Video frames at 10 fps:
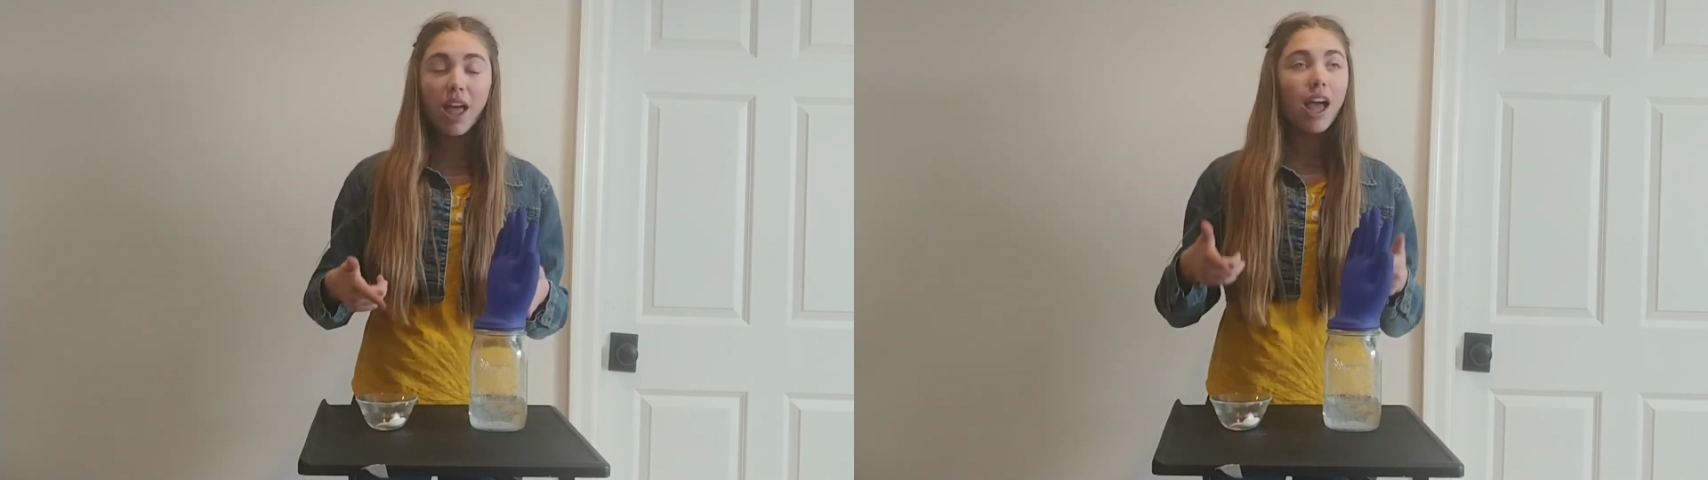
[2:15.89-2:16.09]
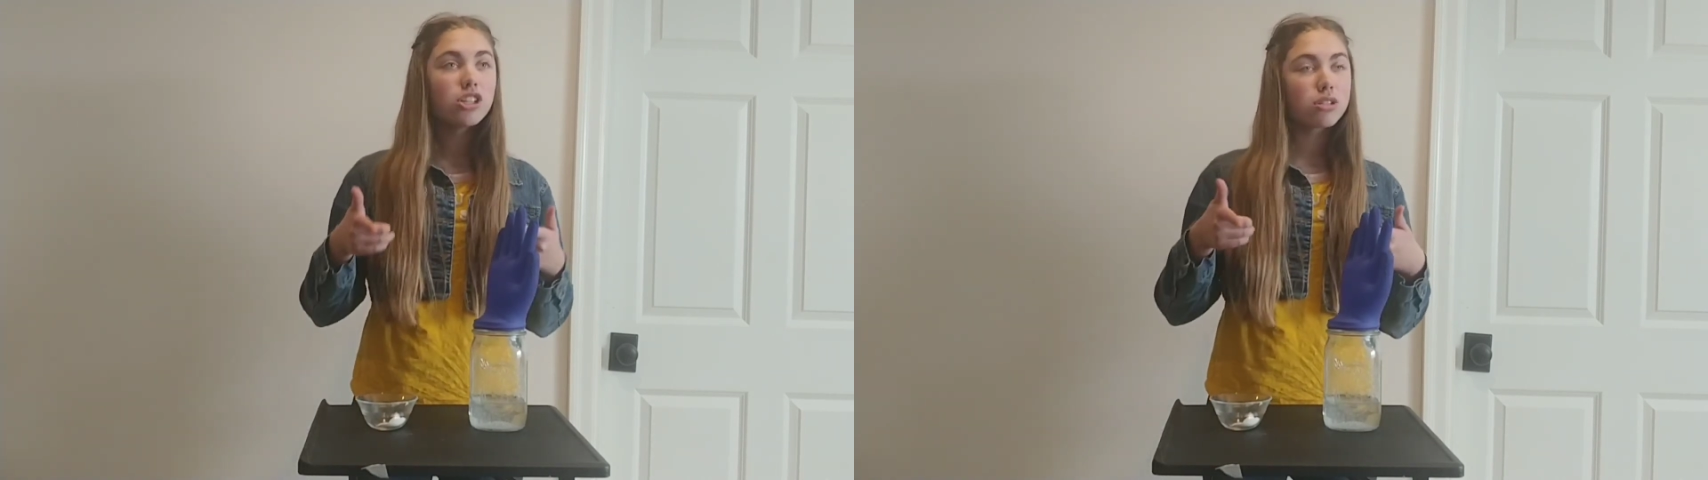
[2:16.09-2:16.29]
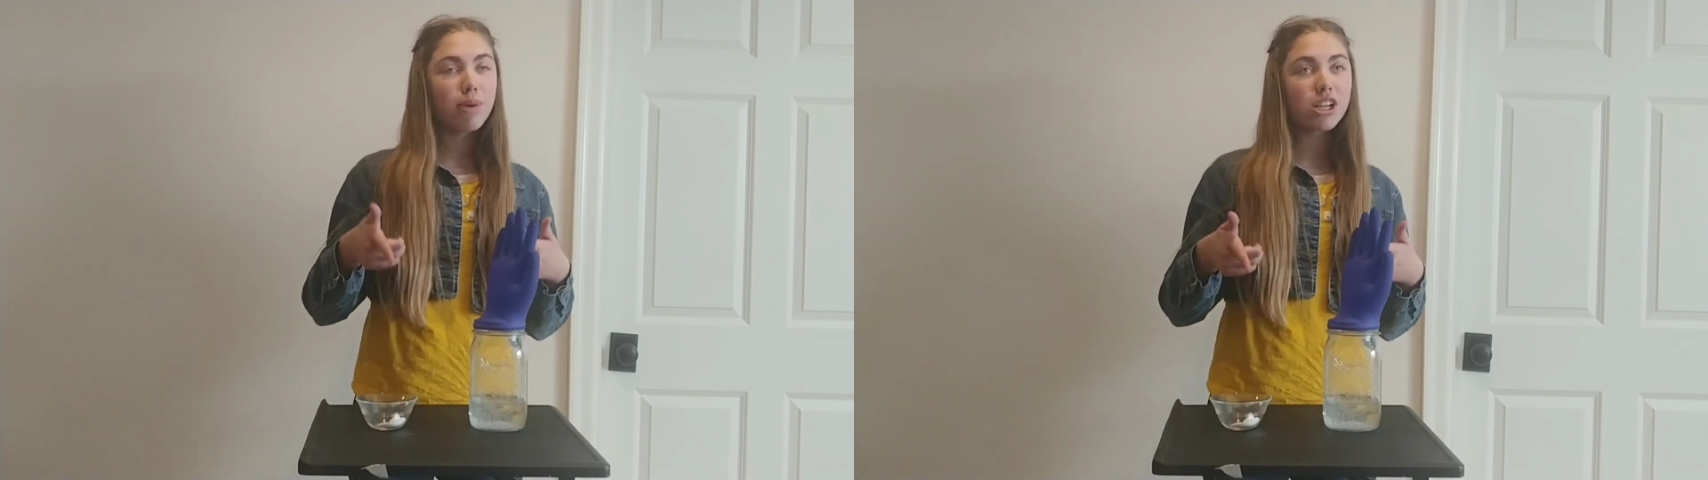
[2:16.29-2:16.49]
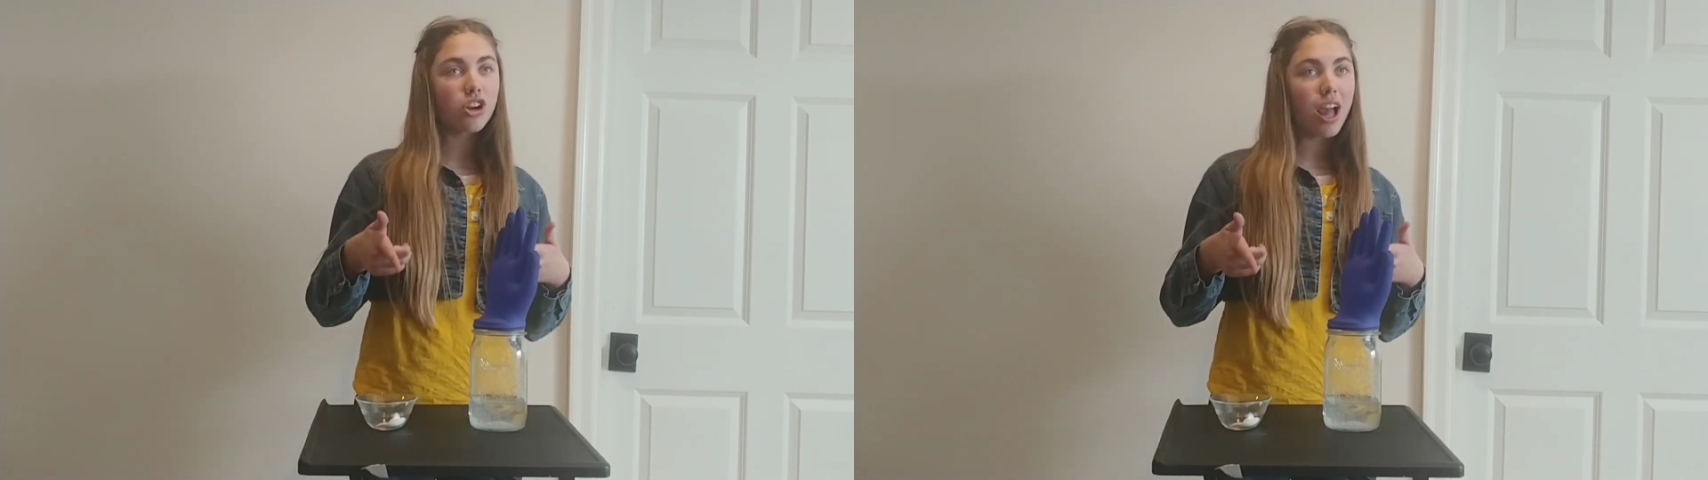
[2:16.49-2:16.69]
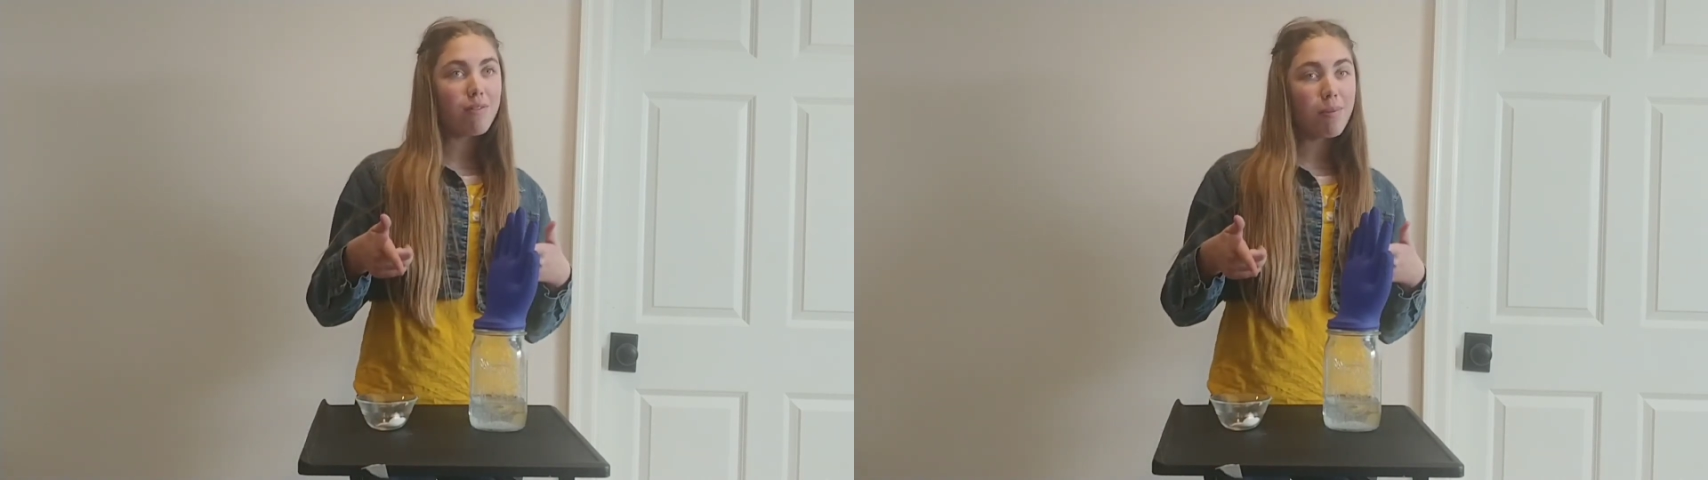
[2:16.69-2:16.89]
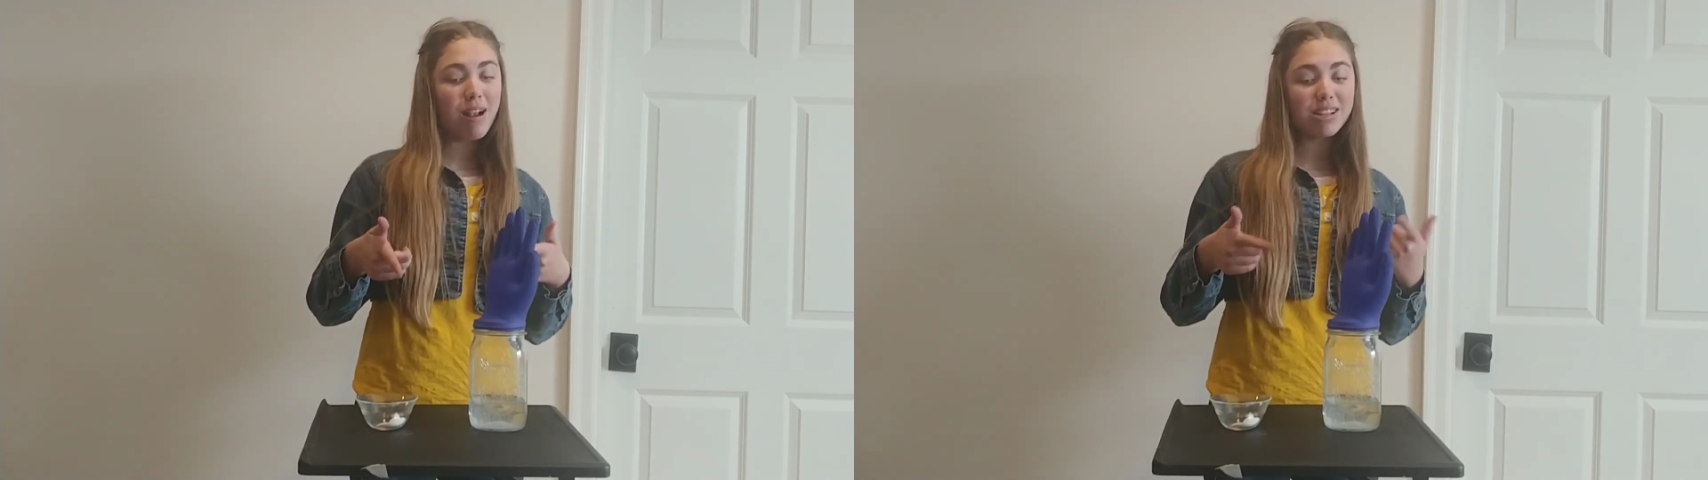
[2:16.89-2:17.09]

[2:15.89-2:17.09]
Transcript: Just make sure to have parents'